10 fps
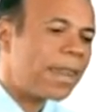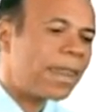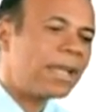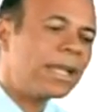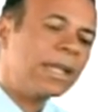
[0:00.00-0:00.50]

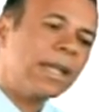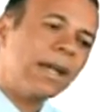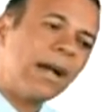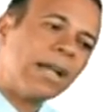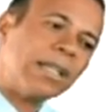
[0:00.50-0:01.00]
And then,
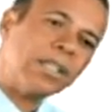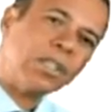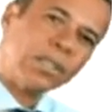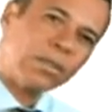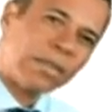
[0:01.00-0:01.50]

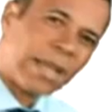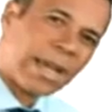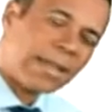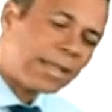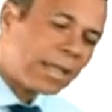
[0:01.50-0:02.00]
additionally to
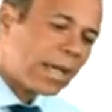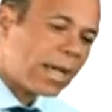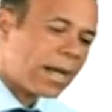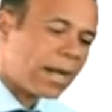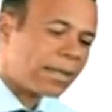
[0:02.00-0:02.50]
that,
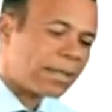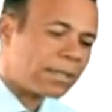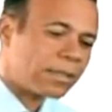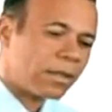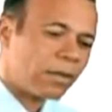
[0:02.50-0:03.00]

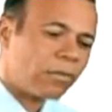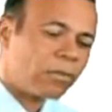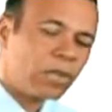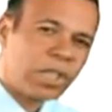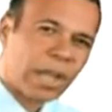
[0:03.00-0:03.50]
there is a
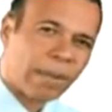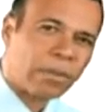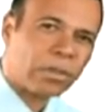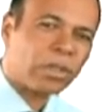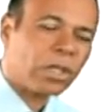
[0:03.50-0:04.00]
full
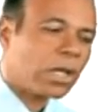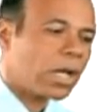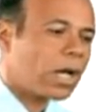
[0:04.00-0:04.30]
chapter